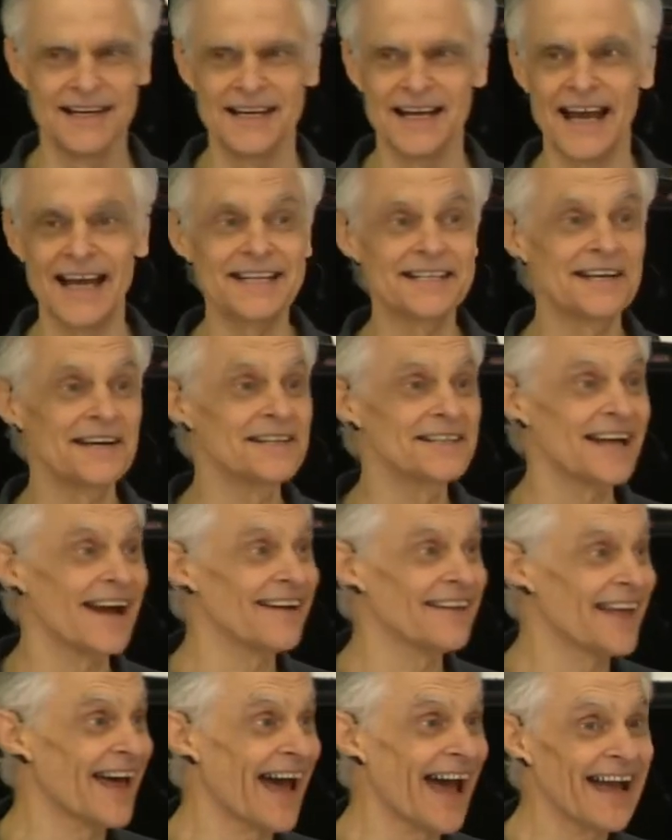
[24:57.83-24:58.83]
It turned
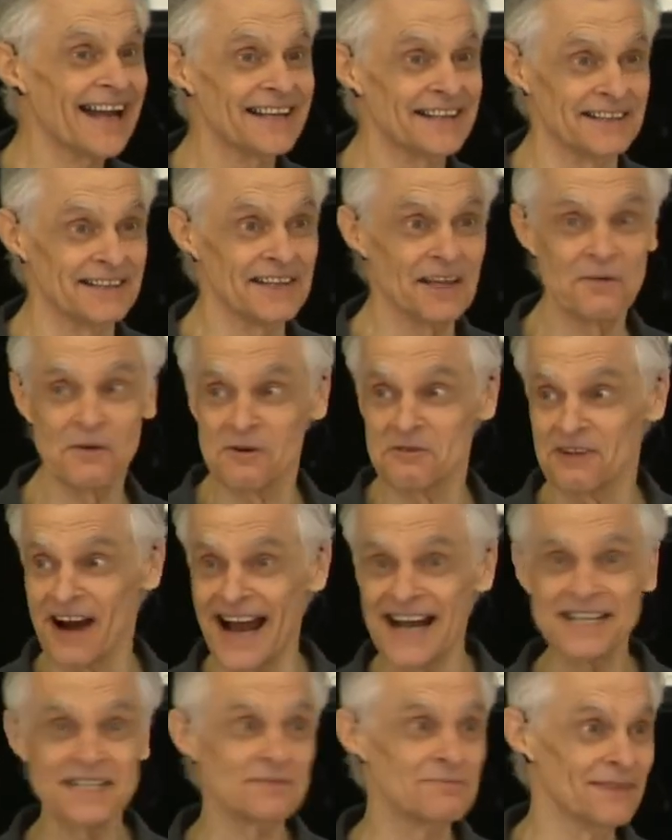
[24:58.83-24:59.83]
out they hadn't. They were
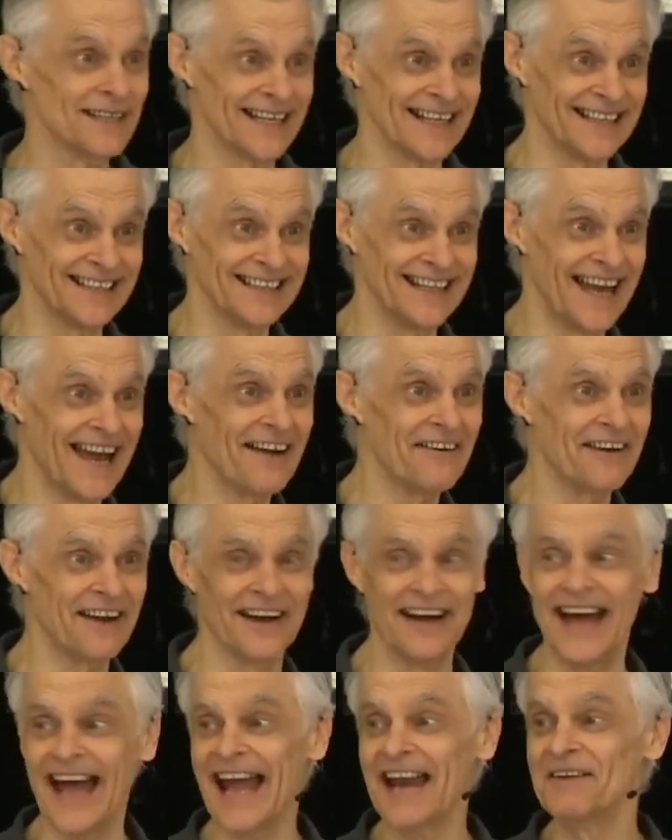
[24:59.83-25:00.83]
randomly in the
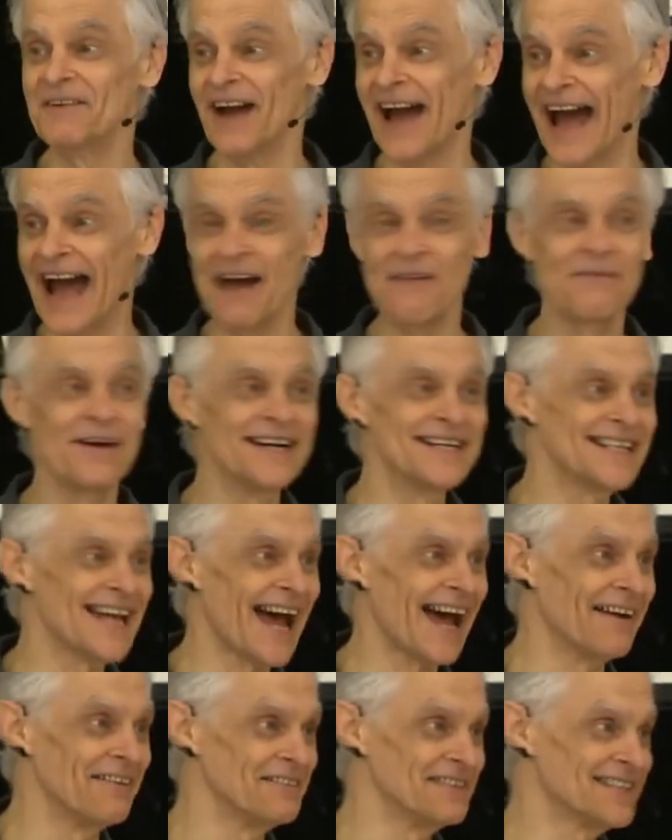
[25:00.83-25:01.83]
area. Anyway, Anne went
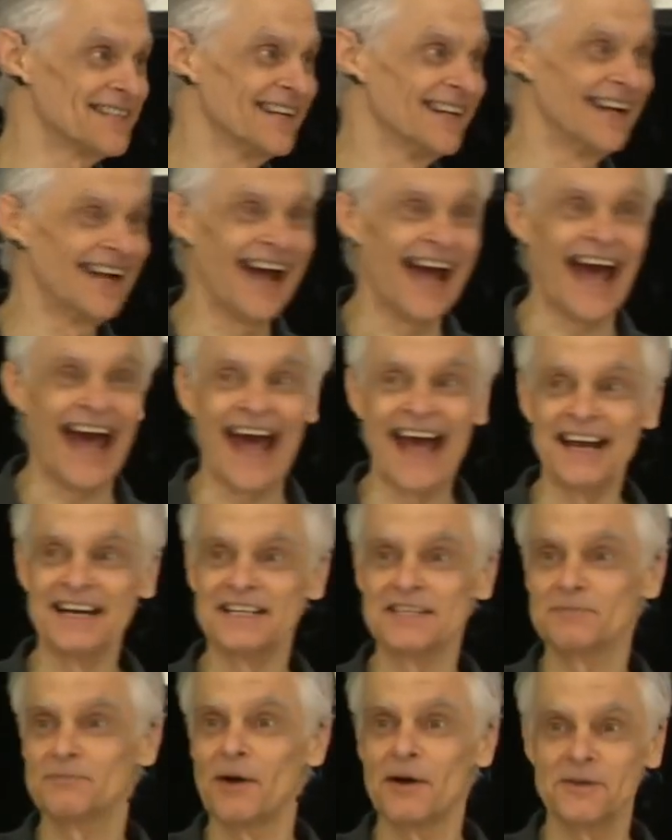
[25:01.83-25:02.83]
out and
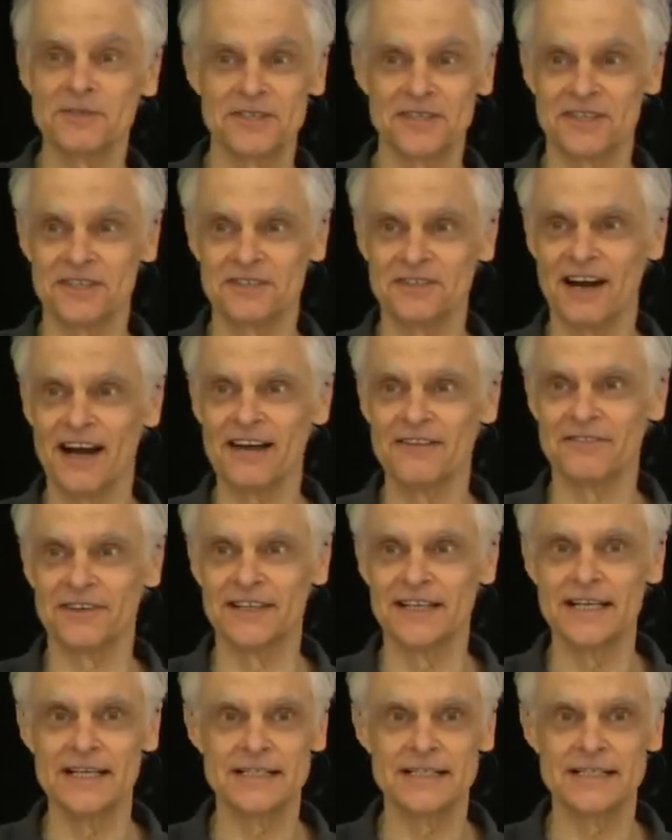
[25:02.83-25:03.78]
spoke to the driver, and he